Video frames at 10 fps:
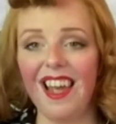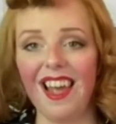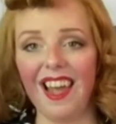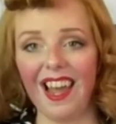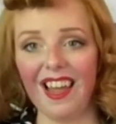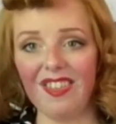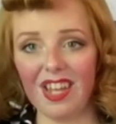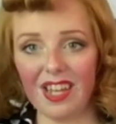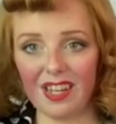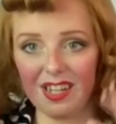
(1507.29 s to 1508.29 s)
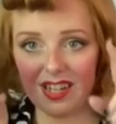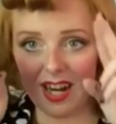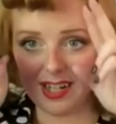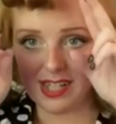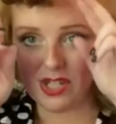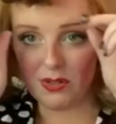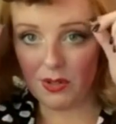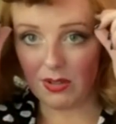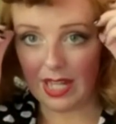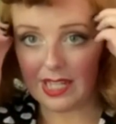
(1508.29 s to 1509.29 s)
And then cut it to
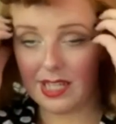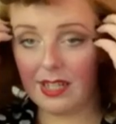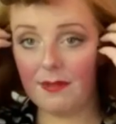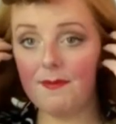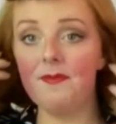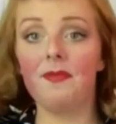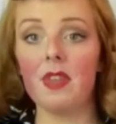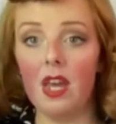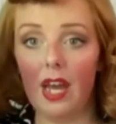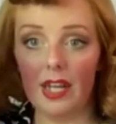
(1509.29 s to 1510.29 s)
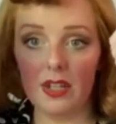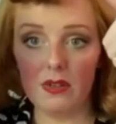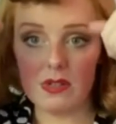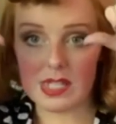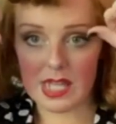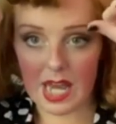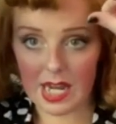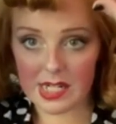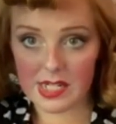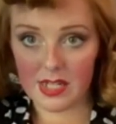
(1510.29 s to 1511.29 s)
your liking and use
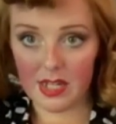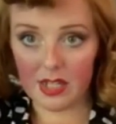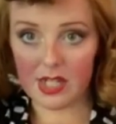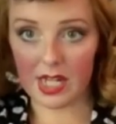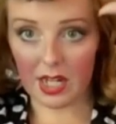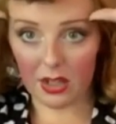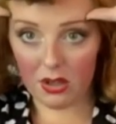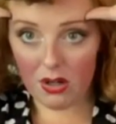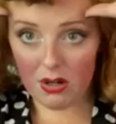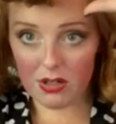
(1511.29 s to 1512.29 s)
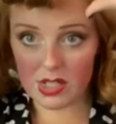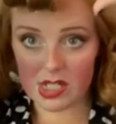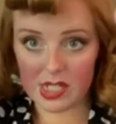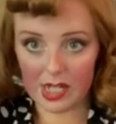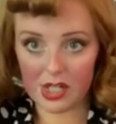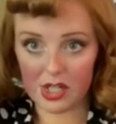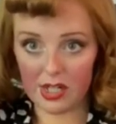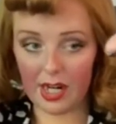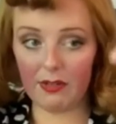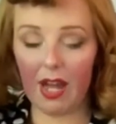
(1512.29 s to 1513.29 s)
that. Take a large section.
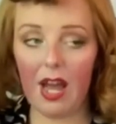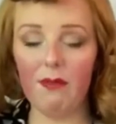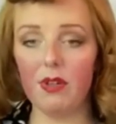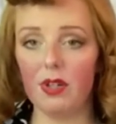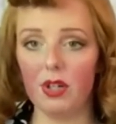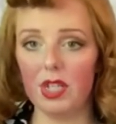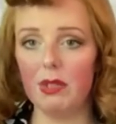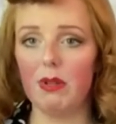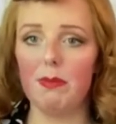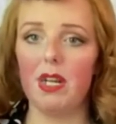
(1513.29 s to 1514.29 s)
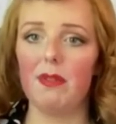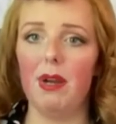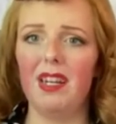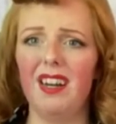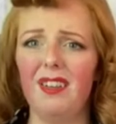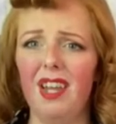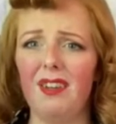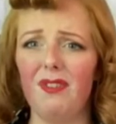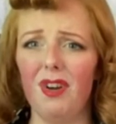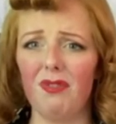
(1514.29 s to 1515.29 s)
I don't have one currently with me because mine kind of like
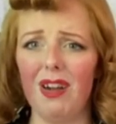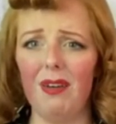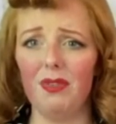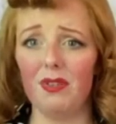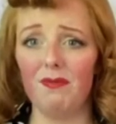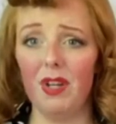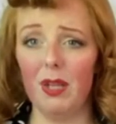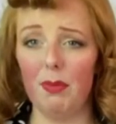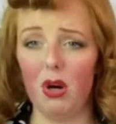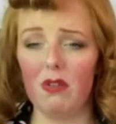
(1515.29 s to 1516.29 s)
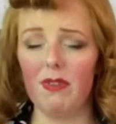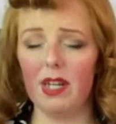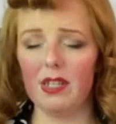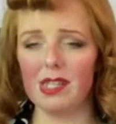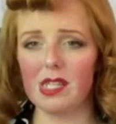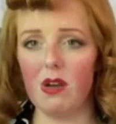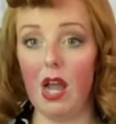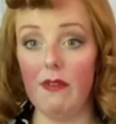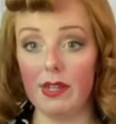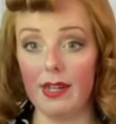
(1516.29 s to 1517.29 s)
unraveled and fell apart finally, so I
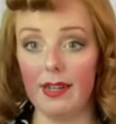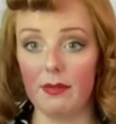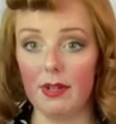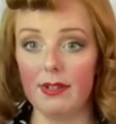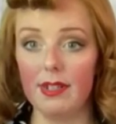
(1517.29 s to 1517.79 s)
have to get another one.